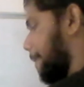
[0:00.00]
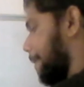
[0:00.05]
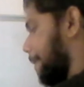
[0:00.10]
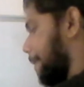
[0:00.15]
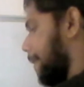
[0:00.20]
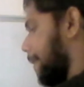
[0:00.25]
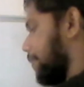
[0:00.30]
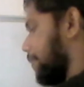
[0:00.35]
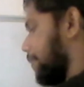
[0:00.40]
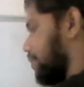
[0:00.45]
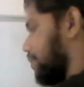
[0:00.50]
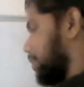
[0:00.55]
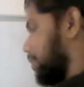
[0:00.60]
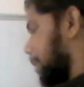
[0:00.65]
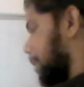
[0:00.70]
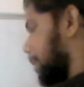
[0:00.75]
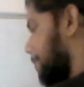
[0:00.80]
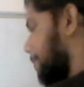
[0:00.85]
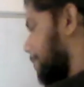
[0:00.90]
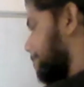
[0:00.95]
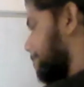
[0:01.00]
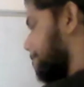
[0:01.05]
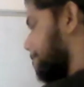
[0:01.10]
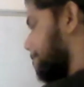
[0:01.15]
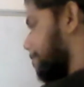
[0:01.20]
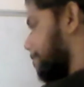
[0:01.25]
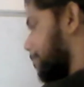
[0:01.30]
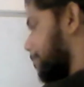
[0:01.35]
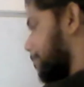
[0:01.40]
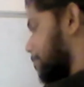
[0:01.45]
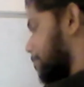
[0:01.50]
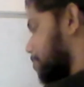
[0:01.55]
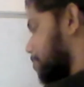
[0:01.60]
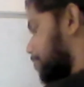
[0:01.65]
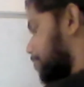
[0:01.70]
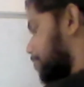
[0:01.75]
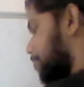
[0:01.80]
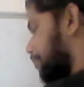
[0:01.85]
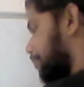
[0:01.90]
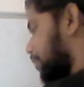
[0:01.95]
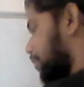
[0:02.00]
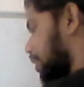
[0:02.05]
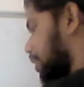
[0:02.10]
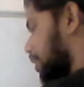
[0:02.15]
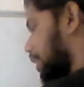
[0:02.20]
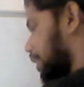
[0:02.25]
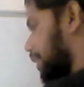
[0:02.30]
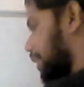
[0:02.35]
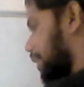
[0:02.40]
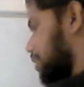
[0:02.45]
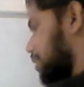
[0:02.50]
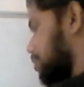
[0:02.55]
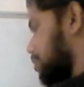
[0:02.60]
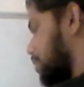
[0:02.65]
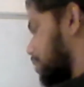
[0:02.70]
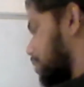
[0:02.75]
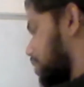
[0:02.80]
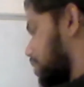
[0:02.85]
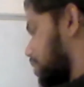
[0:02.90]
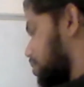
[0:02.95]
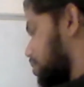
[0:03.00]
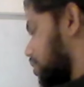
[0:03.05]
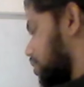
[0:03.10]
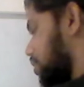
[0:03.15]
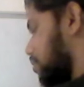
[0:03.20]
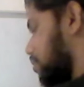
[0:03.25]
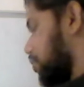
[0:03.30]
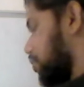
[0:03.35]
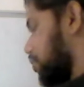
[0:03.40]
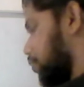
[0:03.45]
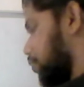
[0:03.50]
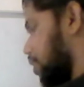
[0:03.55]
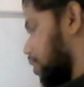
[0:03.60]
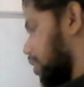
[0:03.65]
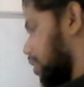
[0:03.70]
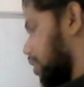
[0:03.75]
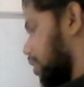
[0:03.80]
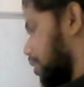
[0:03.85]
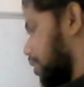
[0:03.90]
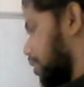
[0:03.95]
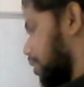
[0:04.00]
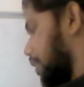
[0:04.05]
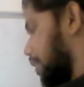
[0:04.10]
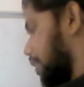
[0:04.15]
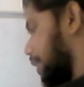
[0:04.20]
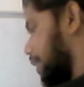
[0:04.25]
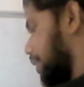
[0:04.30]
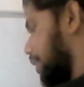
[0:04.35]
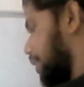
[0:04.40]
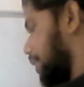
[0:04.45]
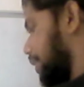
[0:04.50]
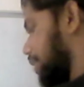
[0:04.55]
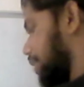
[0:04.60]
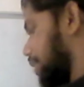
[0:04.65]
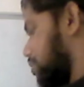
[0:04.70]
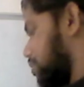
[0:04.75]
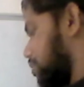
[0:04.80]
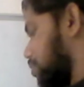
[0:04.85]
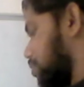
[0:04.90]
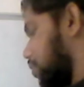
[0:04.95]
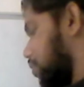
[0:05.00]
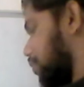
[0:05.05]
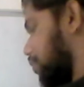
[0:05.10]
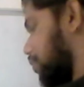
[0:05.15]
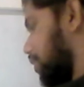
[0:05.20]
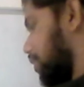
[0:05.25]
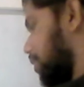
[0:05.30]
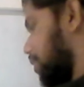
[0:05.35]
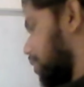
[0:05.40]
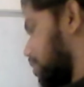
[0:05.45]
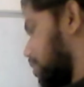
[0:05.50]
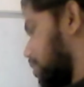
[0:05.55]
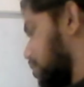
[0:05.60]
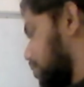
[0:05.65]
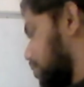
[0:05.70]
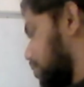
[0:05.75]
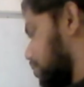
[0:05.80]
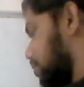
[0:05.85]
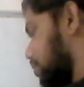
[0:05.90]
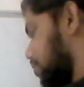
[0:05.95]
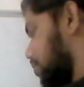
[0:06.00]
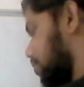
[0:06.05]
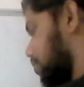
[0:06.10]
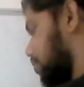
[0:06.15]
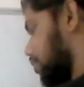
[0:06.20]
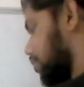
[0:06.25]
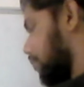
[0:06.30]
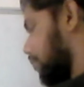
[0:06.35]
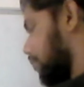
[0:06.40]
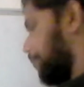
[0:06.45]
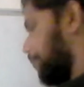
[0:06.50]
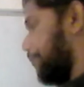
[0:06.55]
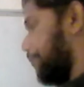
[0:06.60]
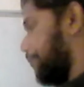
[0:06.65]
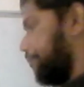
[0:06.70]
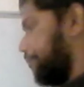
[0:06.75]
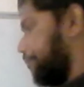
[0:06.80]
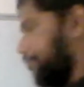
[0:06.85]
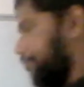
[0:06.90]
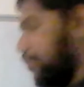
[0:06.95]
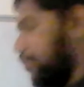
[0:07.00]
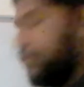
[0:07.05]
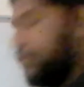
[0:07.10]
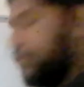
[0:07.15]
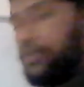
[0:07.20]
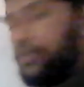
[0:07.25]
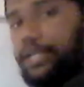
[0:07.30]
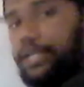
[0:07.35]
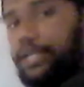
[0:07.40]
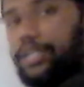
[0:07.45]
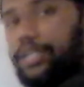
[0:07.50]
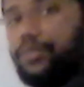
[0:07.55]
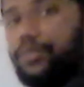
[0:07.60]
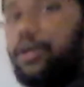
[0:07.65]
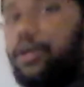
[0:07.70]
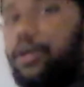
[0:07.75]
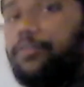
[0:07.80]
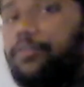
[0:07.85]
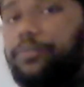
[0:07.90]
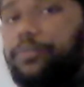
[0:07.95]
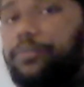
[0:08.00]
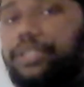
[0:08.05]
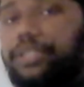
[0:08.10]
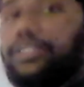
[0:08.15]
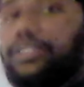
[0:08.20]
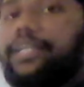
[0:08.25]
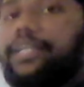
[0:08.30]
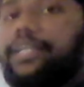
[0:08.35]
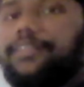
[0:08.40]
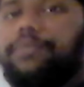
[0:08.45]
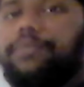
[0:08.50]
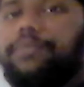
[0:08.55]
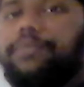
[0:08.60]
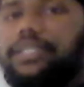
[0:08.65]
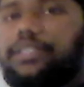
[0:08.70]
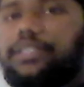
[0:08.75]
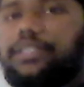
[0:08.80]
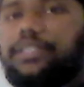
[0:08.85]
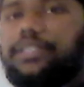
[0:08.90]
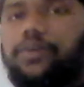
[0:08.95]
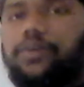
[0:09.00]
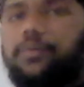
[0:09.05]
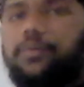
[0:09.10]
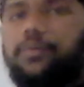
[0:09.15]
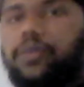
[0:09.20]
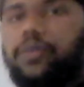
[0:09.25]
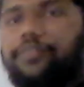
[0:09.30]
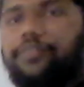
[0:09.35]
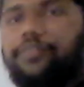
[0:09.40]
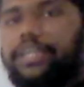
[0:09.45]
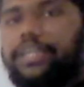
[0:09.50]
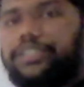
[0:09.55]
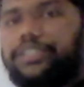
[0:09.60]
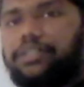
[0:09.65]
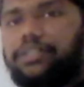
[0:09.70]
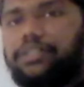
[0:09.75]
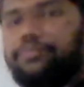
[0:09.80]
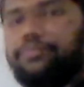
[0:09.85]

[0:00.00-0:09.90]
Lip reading: Composition. XB is equal to 1 and X toluene is equal to 0. Okay, you have to mention XB is for mole fraction of